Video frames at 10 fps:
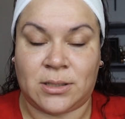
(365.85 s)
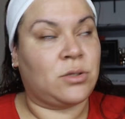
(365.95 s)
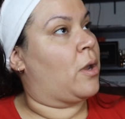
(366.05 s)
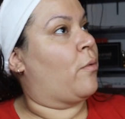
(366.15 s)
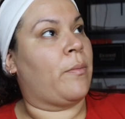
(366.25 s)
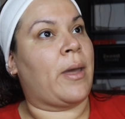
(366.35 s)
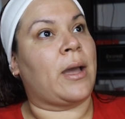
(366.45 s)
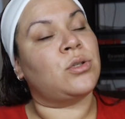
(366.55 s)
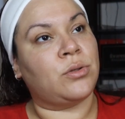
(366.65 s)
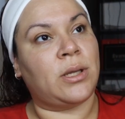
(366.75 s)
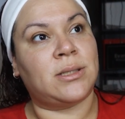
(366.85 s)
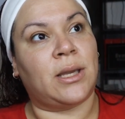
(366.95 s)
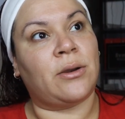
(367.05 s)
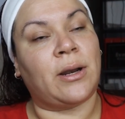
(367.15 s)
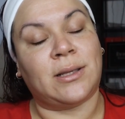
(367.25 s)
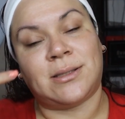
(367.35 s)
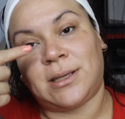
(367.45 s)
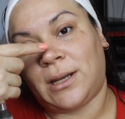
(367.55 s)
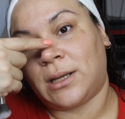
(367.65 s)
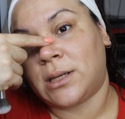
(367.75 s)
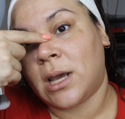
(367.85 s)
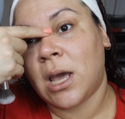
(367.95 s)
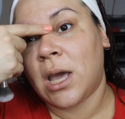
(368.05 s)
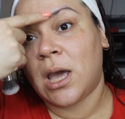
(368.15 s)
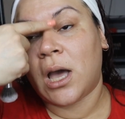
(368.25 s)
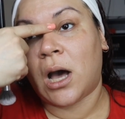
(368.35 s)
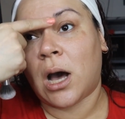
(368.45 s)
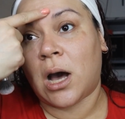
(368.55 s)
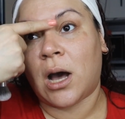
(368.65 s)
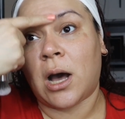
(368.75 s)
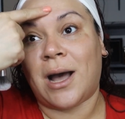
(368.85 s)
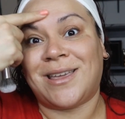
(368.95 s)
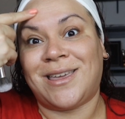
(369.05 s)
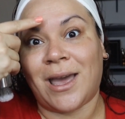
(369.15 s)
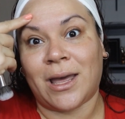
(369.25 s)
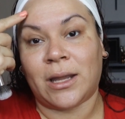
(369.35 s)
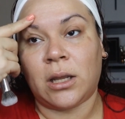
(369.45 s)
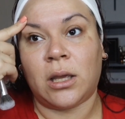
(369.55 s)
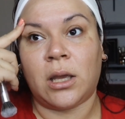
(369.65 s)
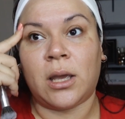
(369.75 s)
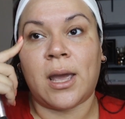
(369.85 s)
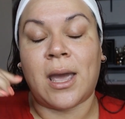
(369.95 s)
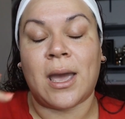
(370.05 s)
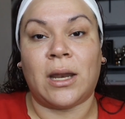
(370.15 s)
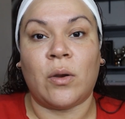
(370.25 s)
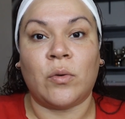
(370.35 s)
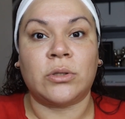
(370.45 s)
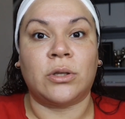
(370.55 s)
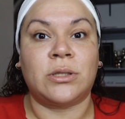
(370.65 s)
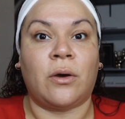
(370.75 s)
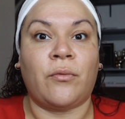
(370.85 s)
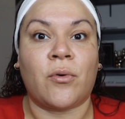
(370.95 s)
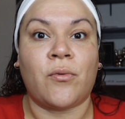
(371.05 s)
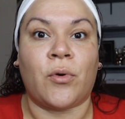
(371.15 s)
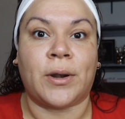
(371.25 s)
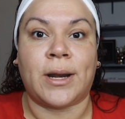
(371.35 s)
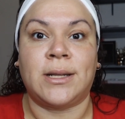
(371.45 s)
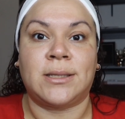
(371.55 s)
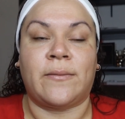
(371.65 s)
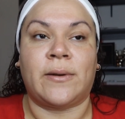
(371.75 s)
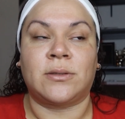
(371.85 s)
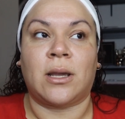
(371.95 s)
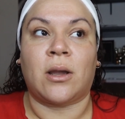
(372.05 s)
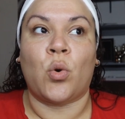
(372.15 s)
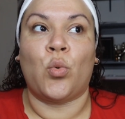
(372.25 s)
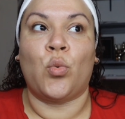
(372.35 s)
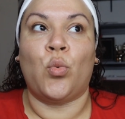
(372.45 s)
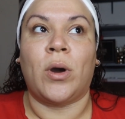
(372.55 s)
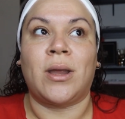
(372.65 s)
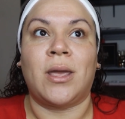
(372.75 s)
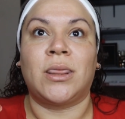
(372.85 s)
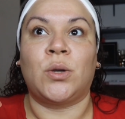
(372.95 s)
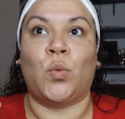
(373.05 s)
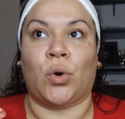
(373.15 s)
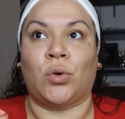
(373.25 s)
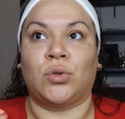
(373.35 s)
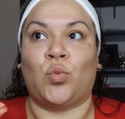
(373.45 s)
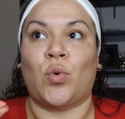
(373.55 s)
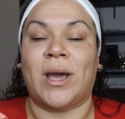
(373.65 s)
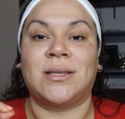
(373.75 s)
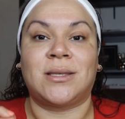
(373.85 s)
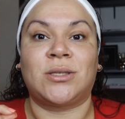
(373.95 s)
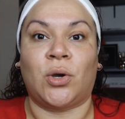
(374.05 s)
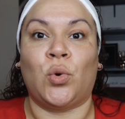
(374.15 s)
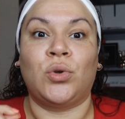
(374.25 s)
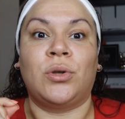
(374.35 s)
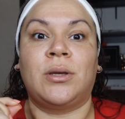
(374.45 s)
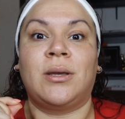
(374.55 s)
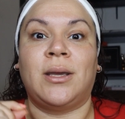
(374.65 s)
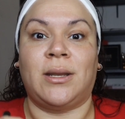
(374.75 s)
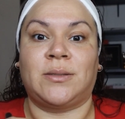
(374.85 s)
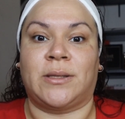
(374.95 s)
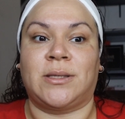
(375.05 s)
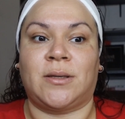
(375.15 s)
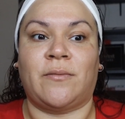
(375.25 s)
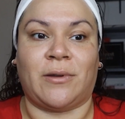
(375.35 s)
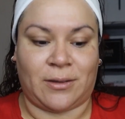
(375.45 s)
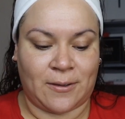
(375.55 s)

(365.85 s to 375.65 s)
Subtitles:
So I went back 2 days later and I seen it again, and it was on sale for $4.97. I was like, what in the world? Why is this so inexpensive?